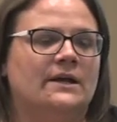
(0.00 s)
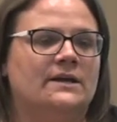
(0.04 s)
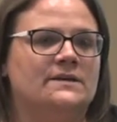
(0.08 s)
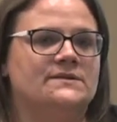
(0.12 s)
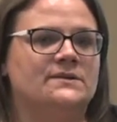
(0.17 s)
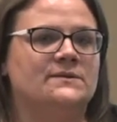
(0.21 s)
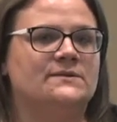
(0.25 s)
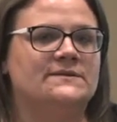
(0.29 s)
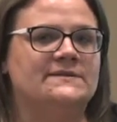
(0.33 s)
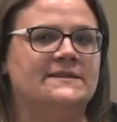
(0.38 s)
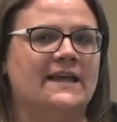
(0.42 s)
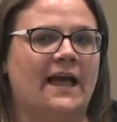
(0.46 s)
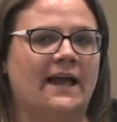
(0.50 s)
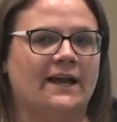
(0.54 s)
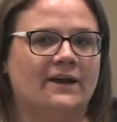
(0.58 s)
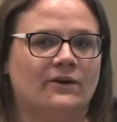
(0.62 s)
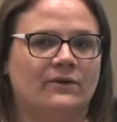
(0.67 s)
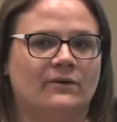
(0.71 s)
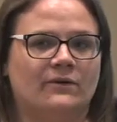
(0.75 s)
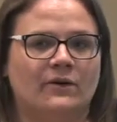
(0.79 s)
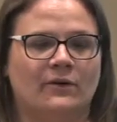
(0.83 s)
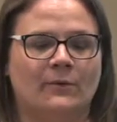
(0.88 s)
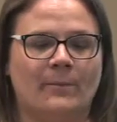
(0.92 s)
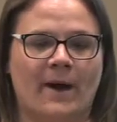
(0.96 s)
So
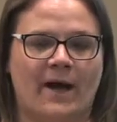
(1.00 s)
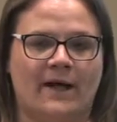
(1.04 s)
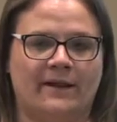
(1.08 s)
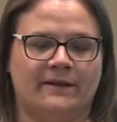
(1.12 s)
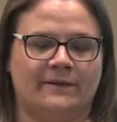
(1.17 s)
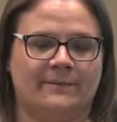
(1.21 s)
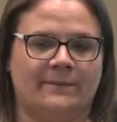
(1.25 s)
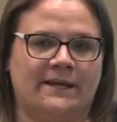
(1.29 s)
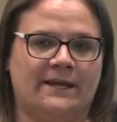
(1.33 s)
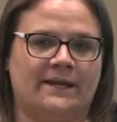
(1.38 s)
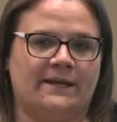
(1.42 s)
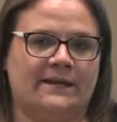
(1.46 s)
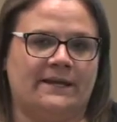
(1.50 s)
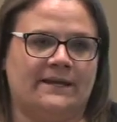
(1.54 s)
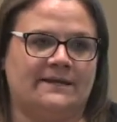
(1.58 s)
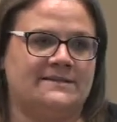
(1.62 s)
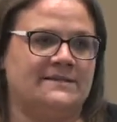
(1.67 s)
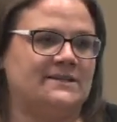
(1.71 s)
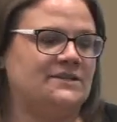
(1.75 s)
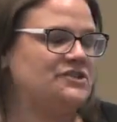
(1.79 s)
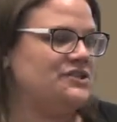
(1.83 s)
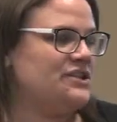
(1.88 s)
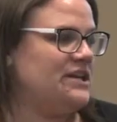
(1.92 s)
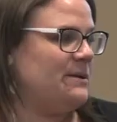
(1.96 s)
cyanocobalamin is
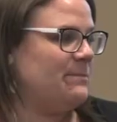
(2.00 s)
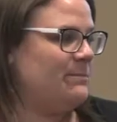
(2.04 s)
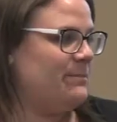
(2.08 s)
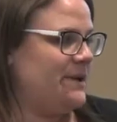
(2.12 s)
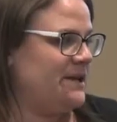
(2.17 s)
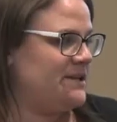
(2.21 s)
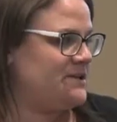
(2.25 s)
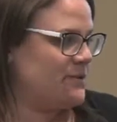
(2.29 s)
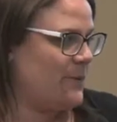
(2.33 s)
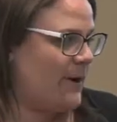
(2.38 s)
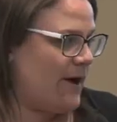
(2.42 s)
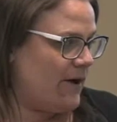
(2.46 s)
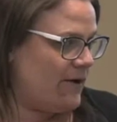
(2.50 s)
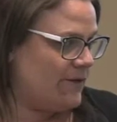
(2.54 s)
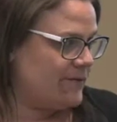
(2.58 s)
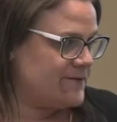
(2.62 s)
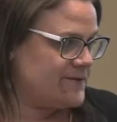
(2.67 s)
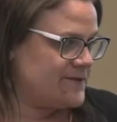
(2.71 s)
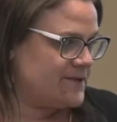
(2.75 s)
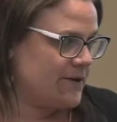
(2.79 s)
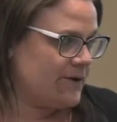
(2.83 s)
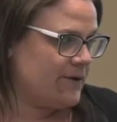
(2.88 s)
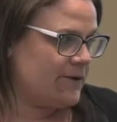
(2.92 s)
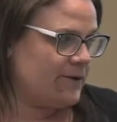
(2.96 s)
the cheap B12.
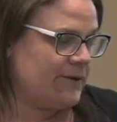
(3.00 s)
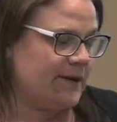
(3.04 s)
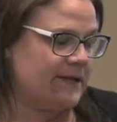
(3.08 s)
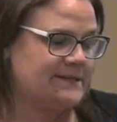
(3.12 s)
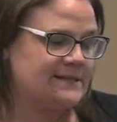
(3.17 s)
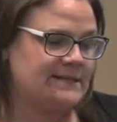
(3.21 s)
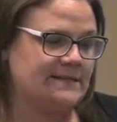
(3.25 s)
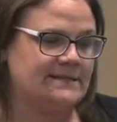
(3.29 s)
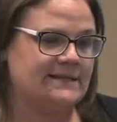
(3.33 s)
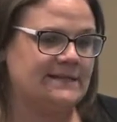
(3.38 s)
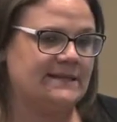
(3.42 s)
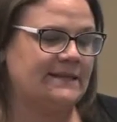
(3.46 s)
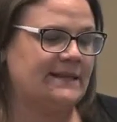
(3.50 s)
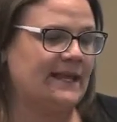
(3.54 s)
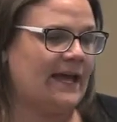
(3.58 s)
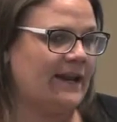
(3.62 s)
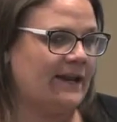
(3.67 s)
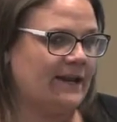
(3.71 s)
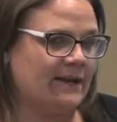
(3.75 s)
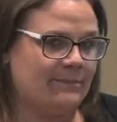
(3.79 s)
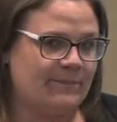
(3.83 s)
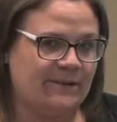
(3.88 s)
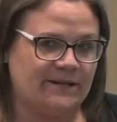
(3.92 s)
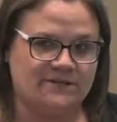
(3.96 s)
So it's a
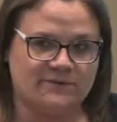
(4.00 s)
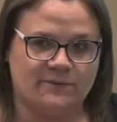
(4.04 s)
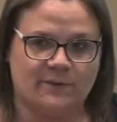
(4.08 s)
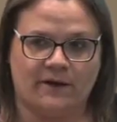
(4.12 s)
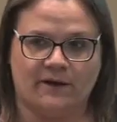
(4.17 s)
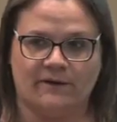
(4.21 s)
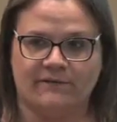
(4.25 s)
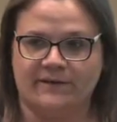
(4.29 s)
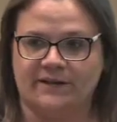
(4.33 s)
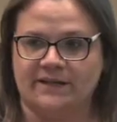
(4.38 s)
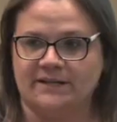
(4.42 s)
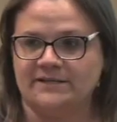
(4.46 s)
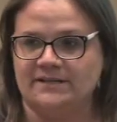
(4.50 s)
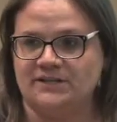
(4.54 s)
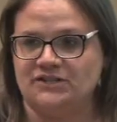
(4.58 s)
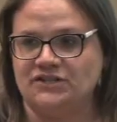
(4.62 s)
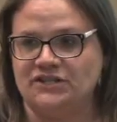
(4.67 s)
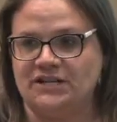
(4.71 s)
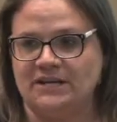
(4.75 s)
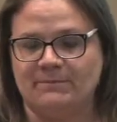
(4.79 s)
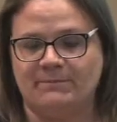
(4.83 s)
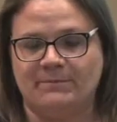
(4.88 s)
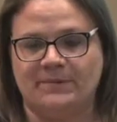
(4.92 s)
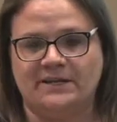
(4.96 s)
synthetic B12 and it's a
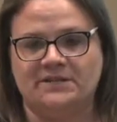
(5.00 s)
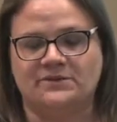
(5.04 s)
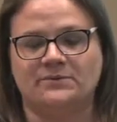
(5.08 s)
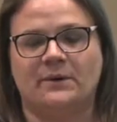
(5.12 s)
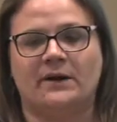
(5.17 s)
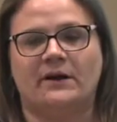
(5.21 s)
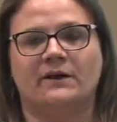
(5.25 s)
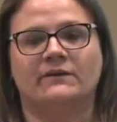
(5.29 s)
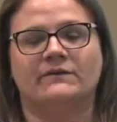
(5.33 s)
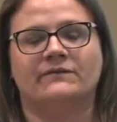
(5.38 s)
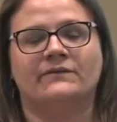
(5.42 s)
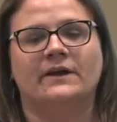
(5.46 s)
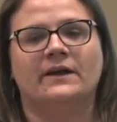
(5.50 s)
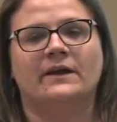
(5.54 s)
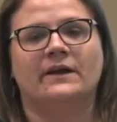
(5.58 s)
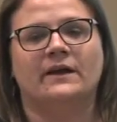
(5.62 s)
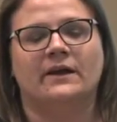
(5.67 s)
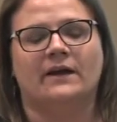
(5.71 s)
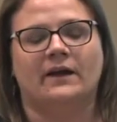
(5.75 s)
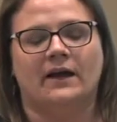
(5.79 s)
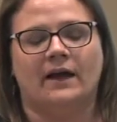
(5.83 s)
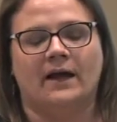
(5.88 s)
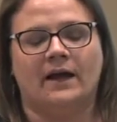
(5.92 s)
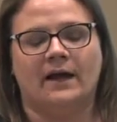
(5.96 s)
cheap B12. Um,
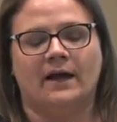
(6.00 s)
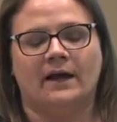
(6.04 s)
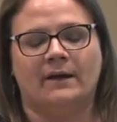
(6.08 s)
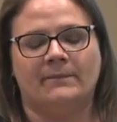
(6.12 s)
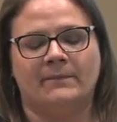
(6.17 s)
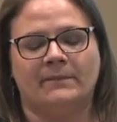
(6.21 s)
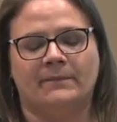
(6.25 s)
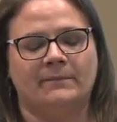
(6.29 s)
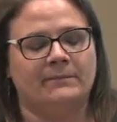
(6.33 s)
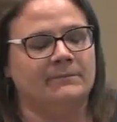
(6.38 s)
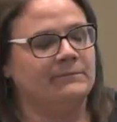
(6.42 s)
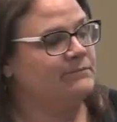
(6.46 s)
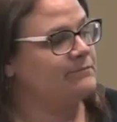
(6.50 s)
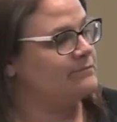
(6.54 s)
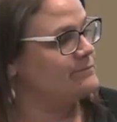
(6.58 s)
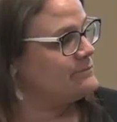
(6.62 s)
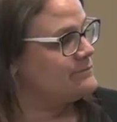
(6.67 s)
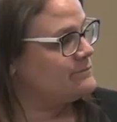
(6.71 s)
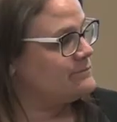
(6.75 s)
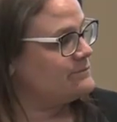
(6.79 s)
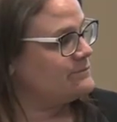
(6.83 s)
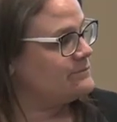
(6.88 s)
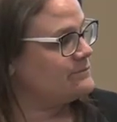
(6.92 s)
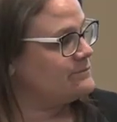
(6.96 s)
and that's what they
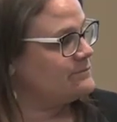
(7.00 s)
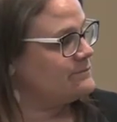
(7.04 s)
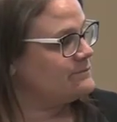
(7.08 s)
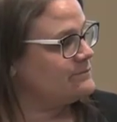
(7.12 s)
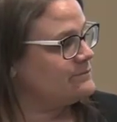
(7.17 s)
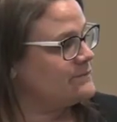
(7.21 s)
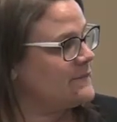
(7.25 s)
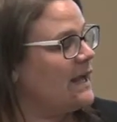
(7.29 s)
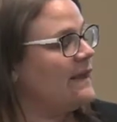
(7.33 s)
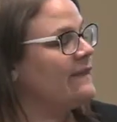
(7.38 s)
prescribe.